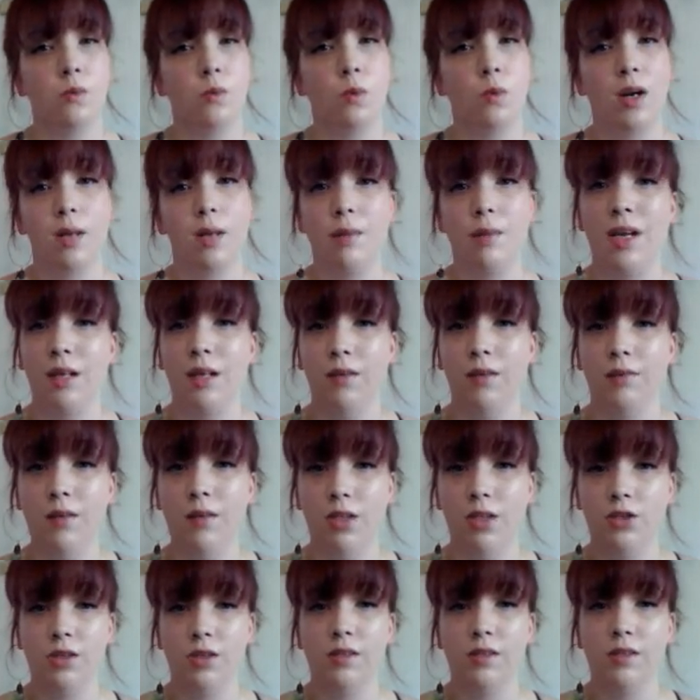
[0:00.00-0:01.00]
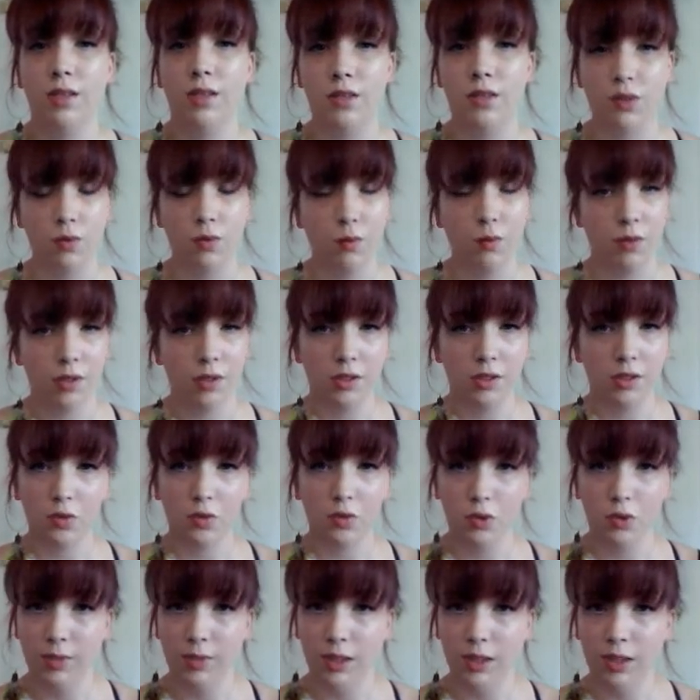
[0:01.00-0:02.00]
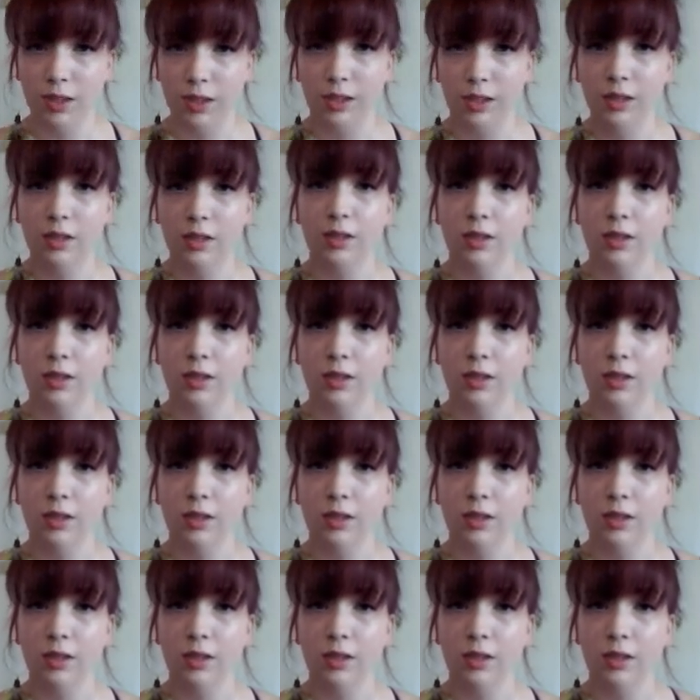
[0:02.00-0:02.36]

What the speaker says: when I'm at conventions. I don't wear it normally.